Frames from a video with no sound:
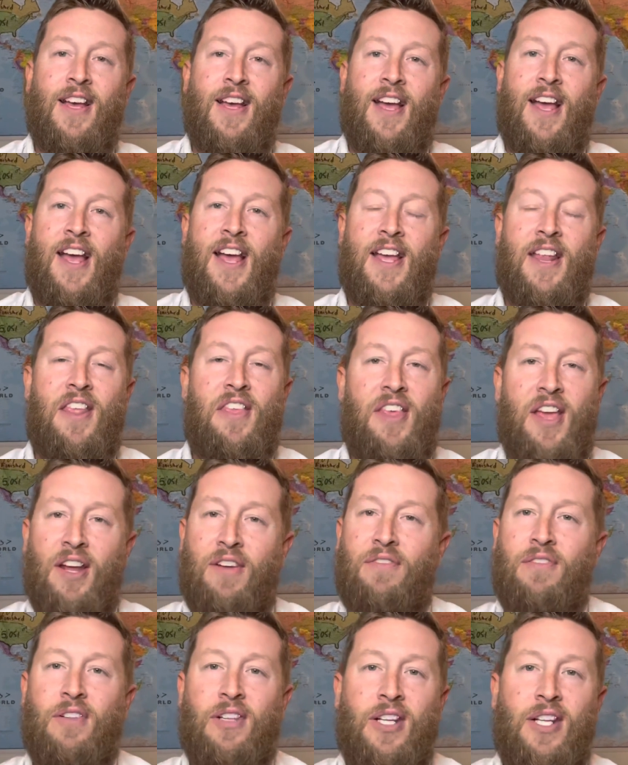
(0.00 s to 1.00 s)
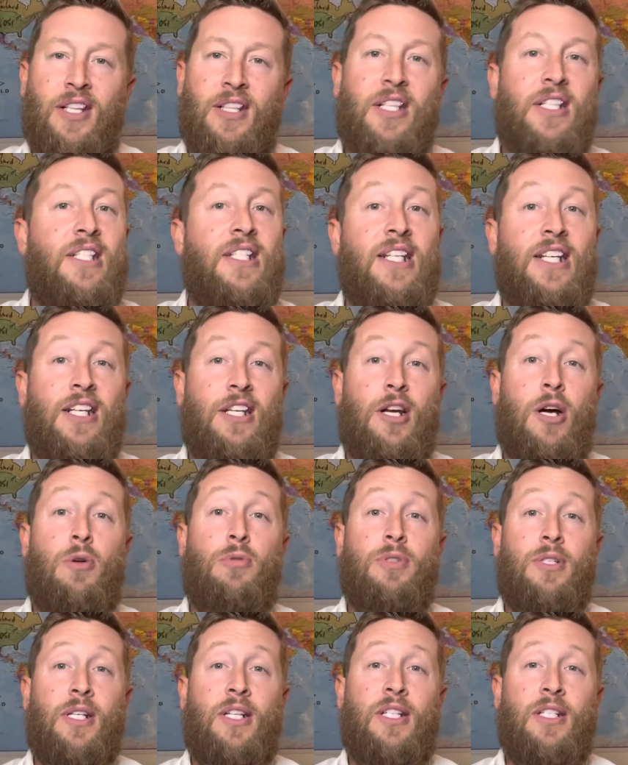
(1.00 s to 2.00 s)
And thankfully, the CEO
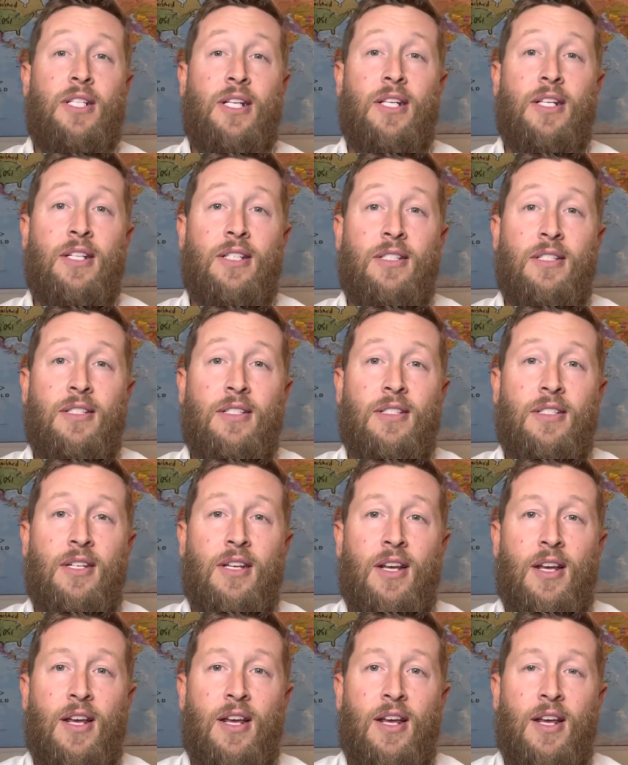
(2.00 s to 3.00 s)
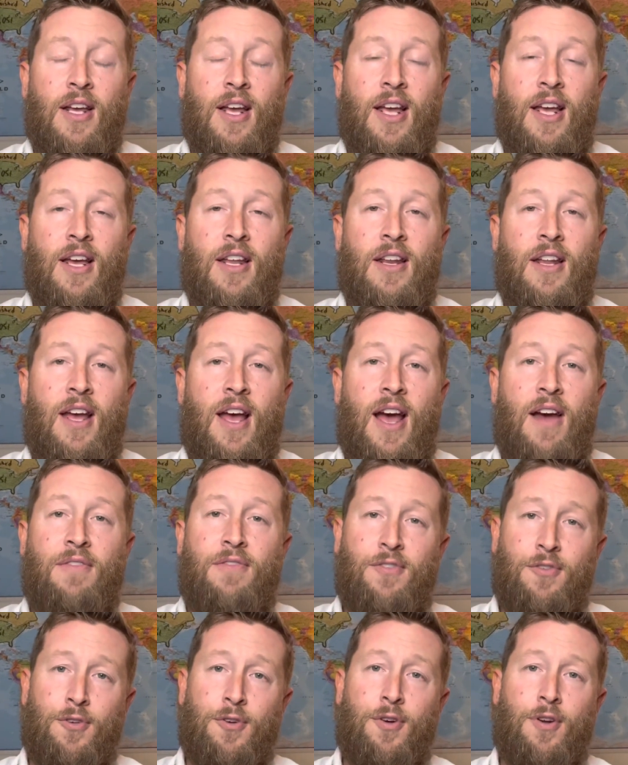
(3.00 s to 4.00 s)
was in attendance. And
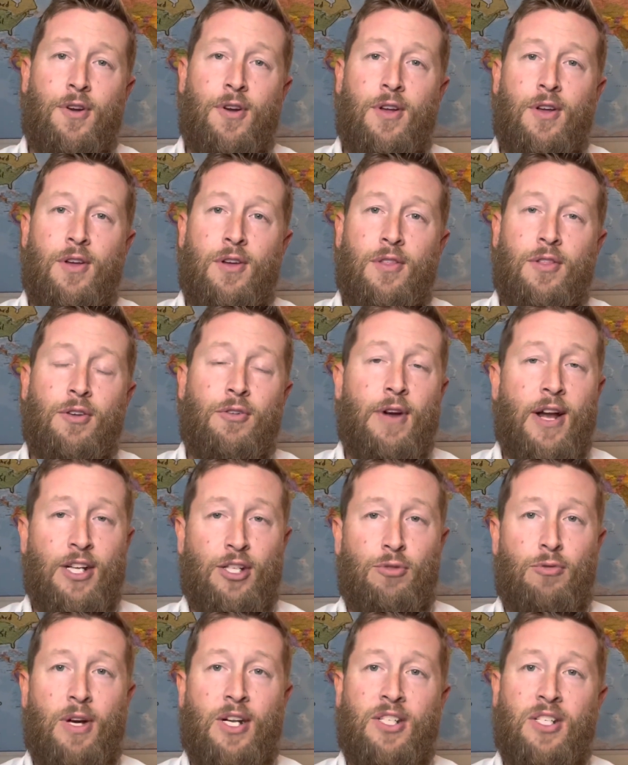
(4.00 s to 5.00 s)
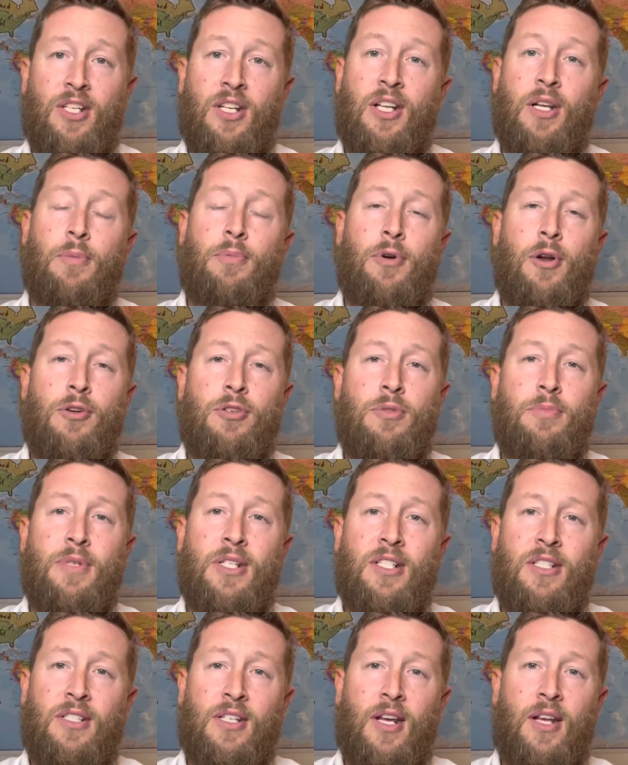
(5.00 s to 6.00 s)
after the graduation, he approached me
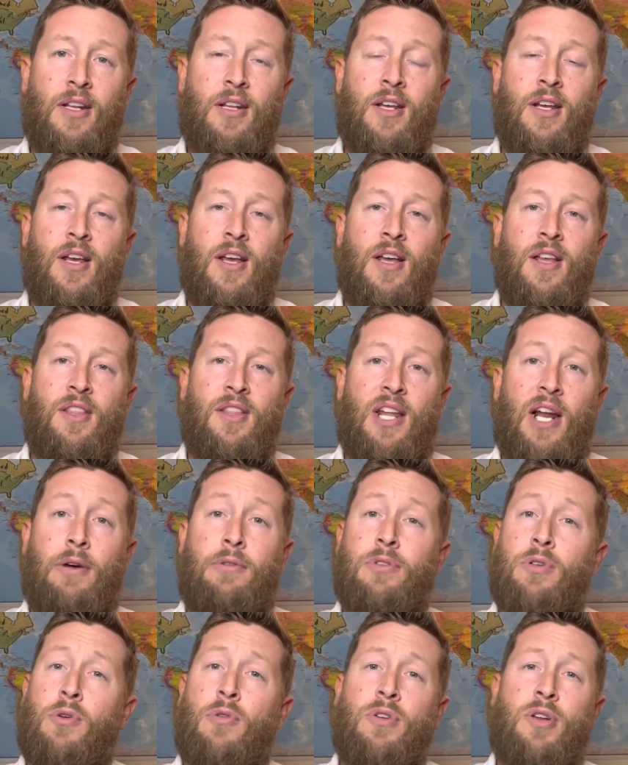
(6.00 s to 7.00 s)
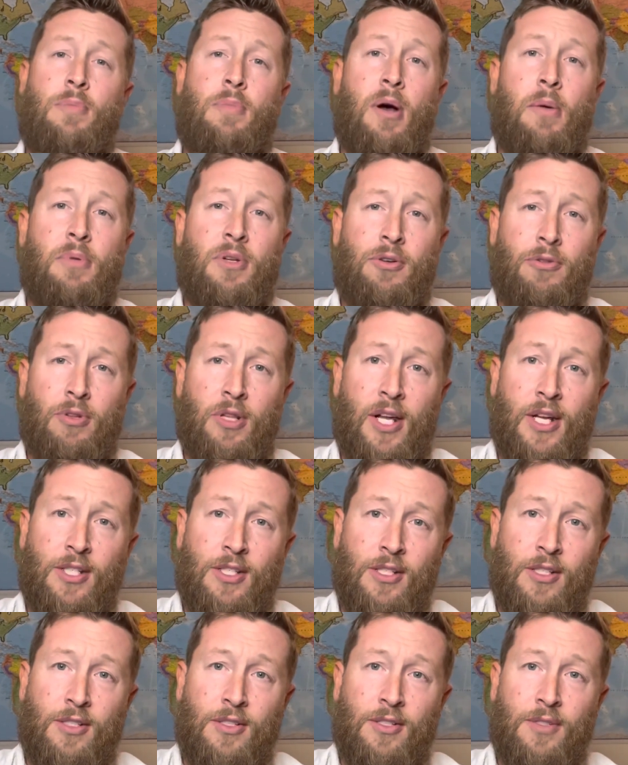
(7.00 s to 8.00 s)
and said that I was going to public
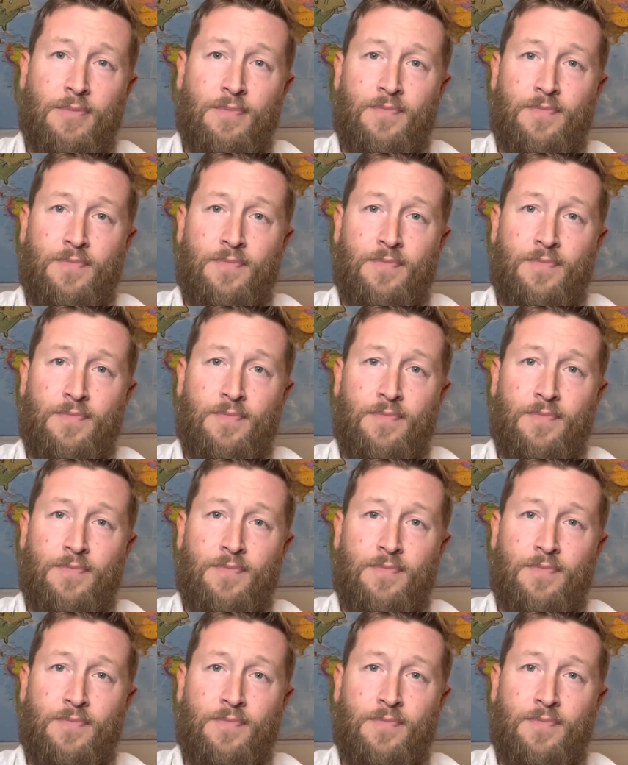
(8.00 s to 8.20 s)
relations.